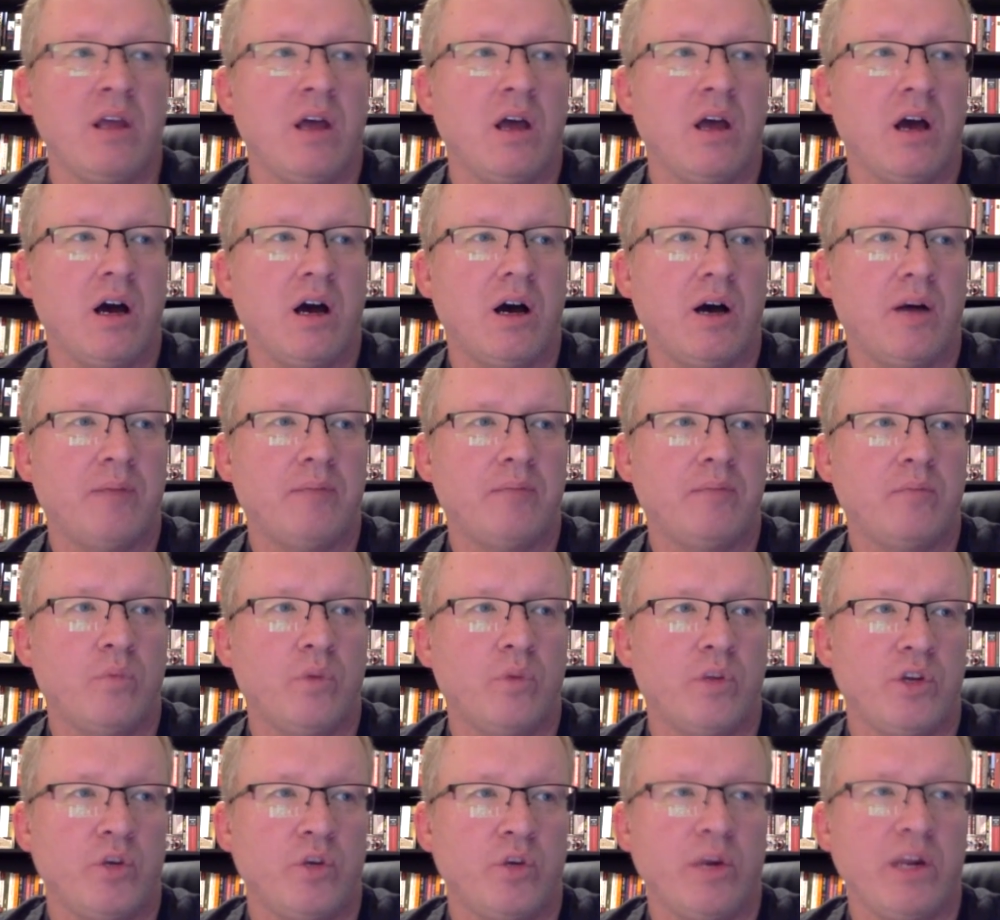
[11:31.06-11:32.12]
um,
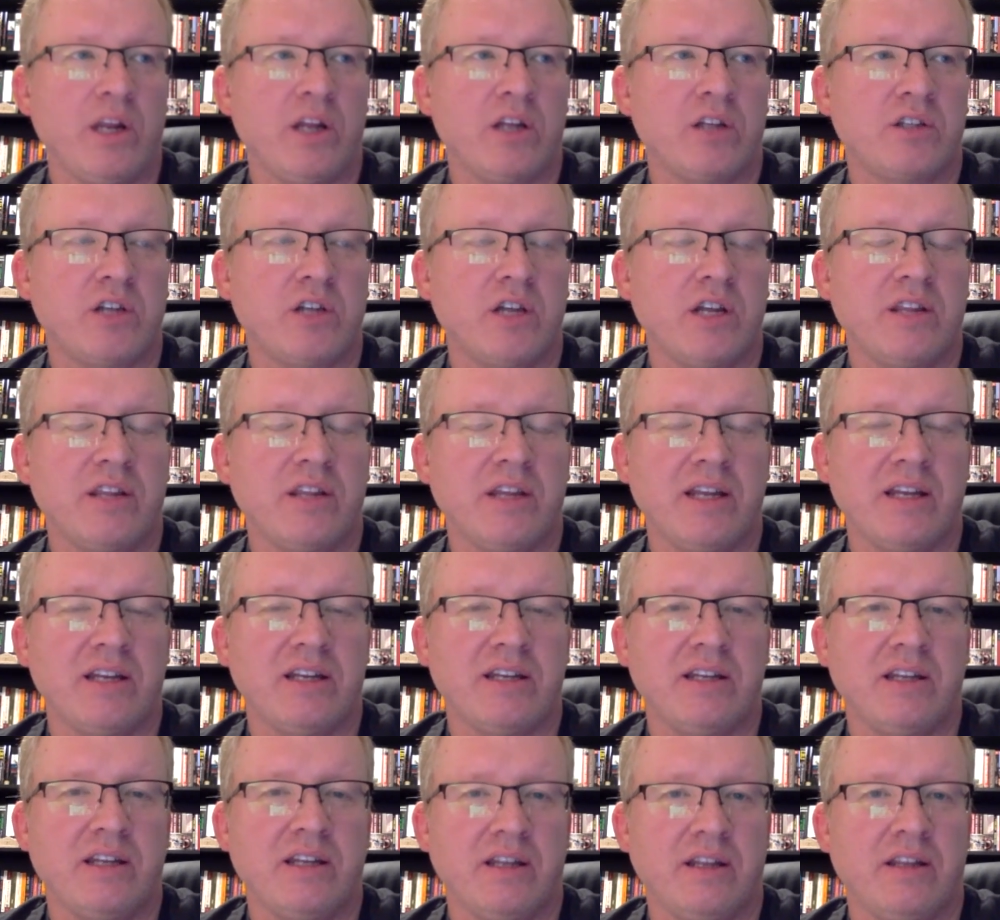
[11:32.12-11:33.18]
when you really study the,
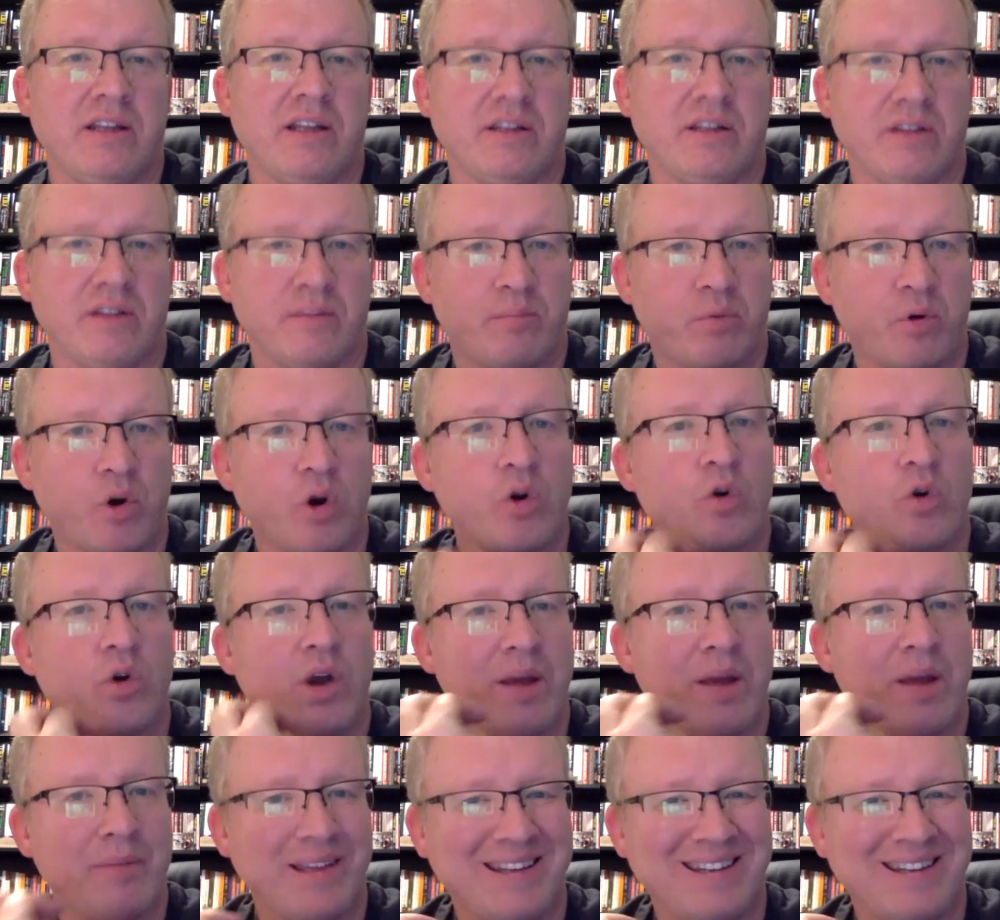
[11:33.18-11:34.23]
in, the, the
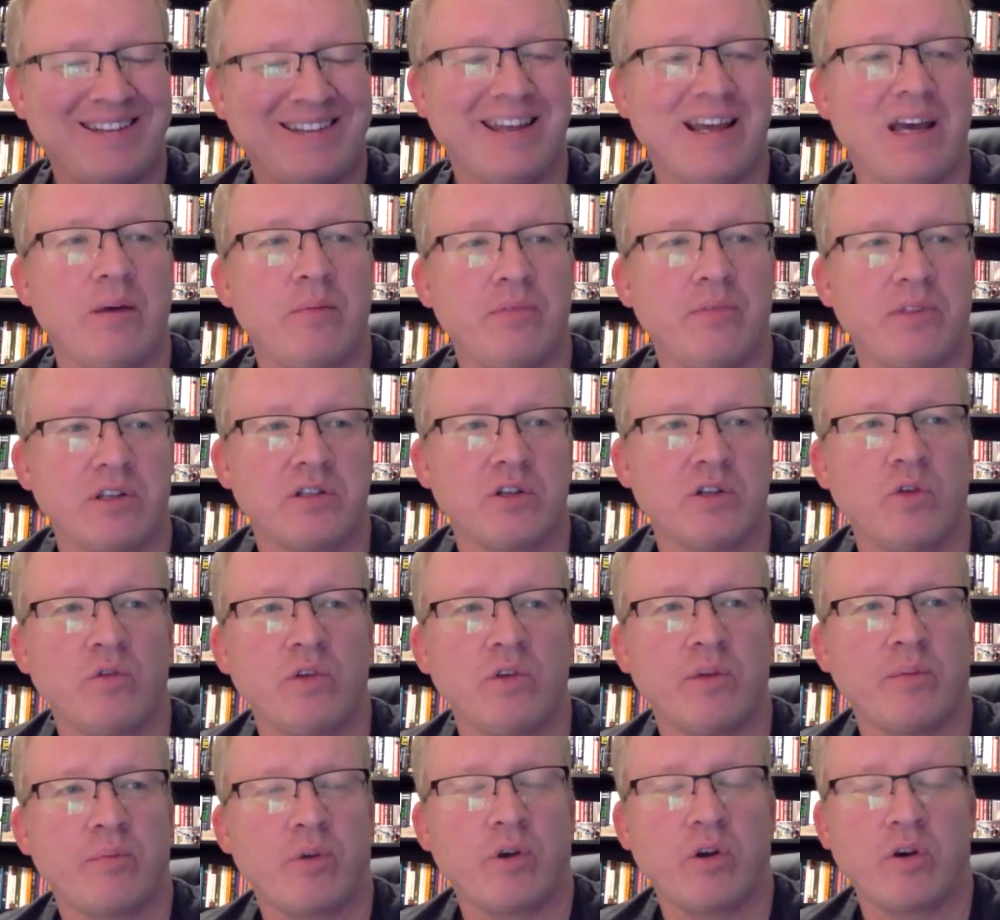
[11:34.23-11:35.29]
program in depth, the
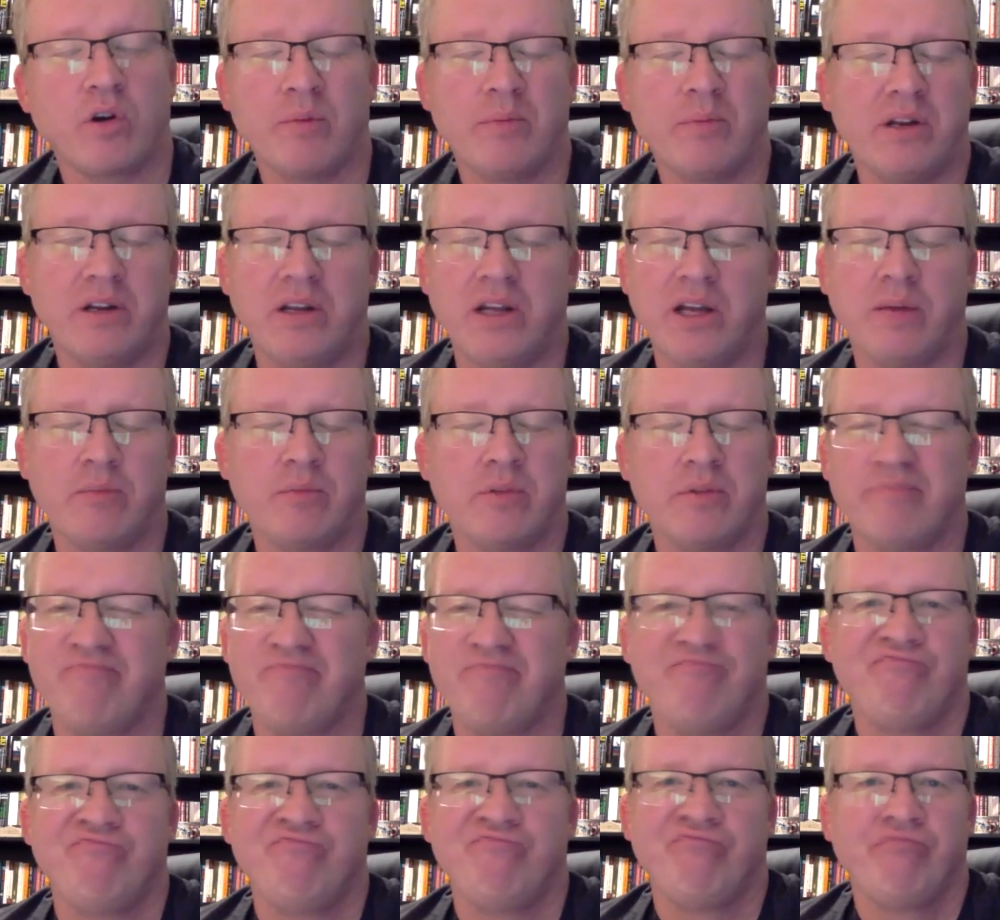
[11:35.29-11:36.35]
Soviet program in depth,
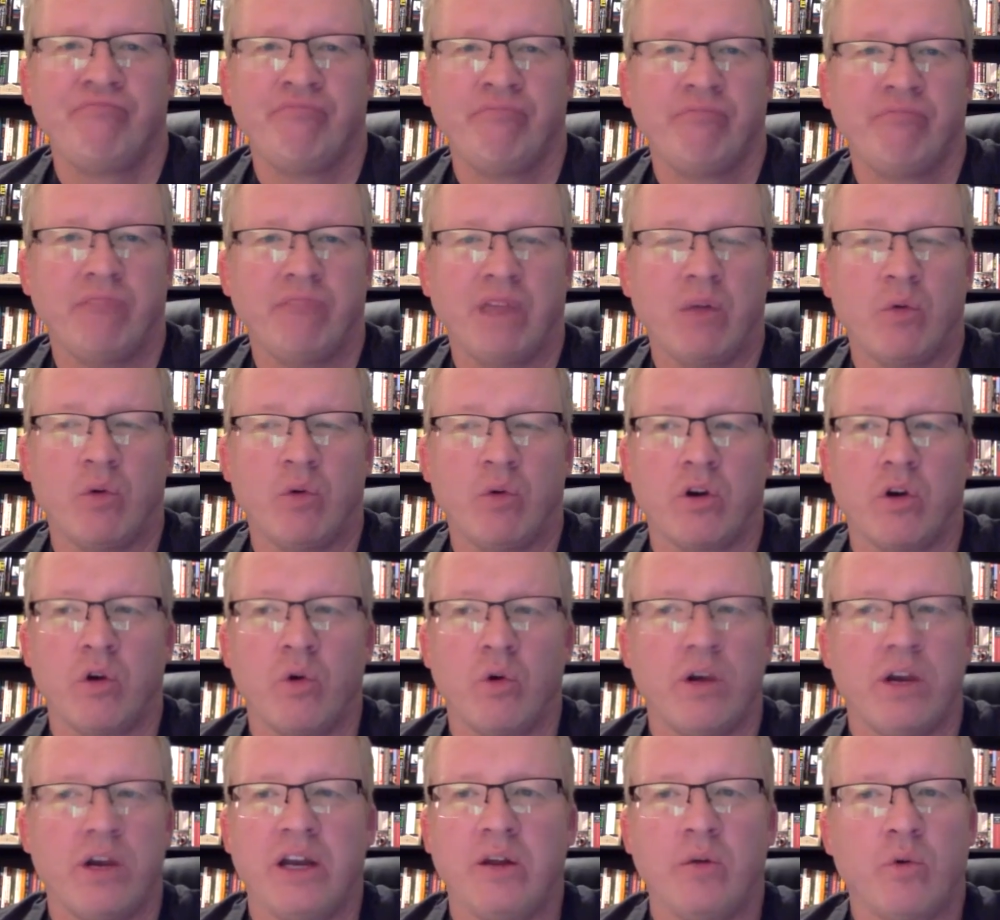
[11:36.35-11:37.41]
they weren't
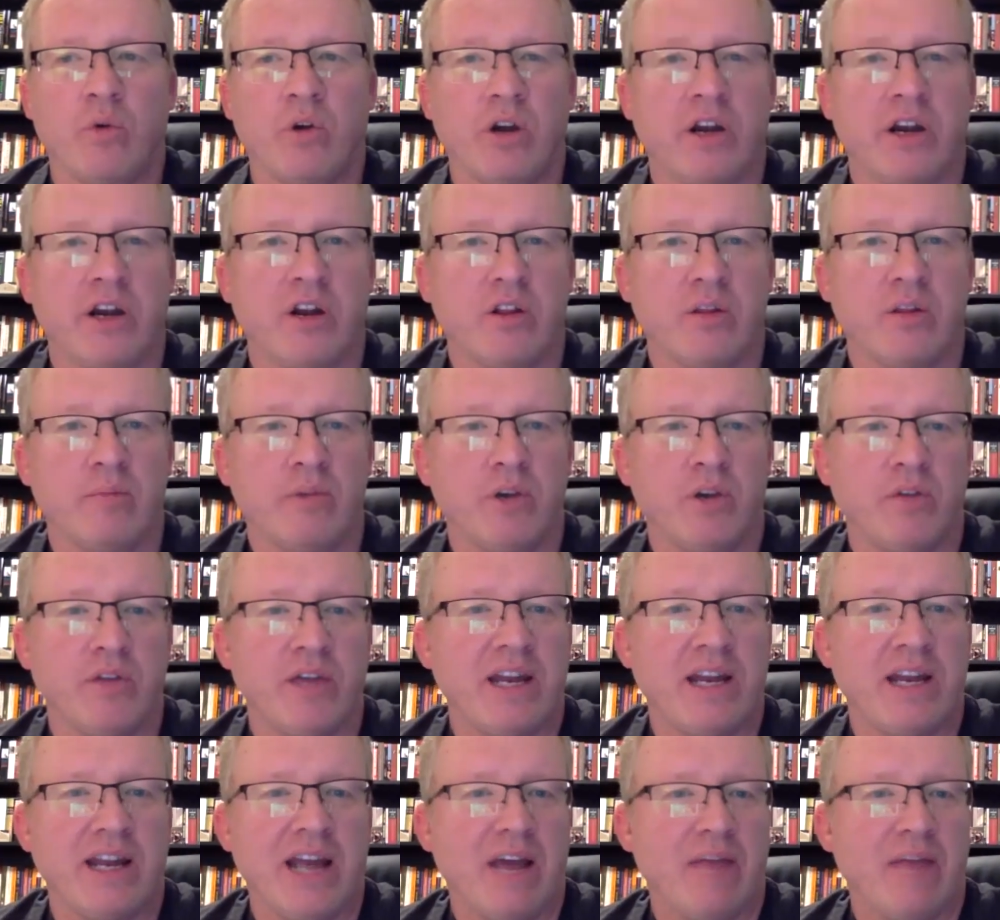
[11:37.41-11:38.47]
going anywhere near the moon. They
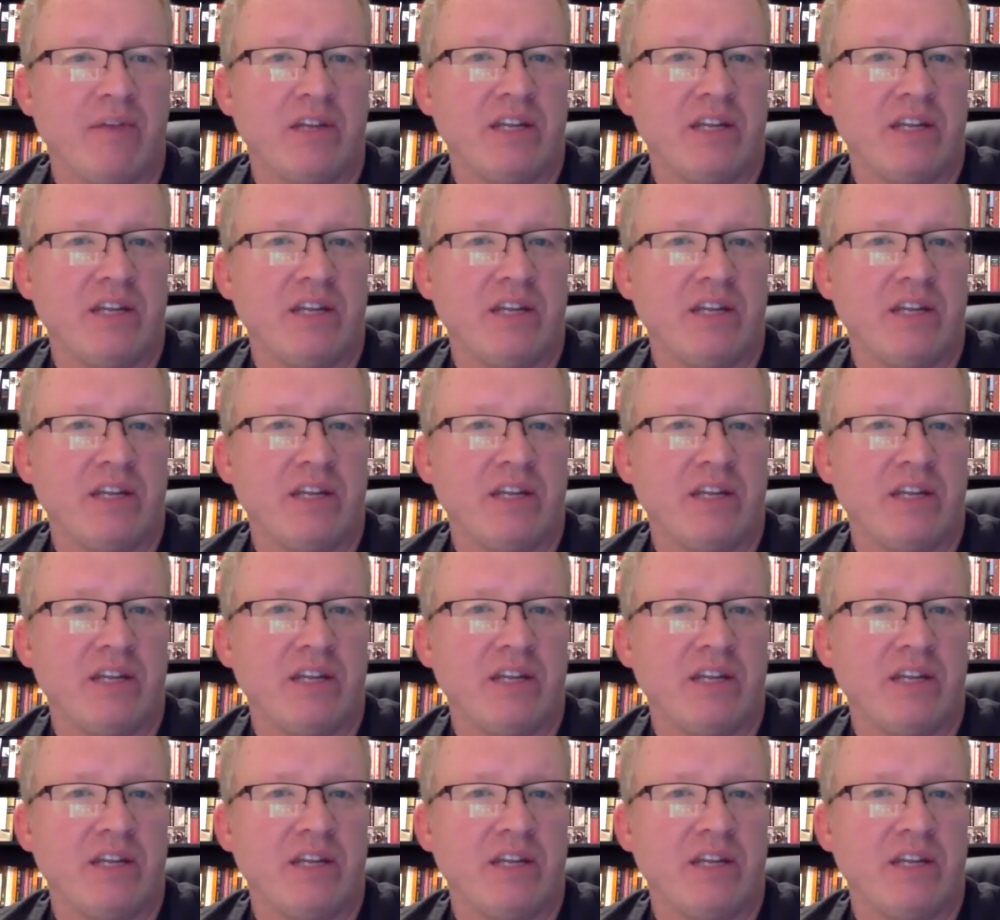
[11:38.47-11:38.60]
didn't have the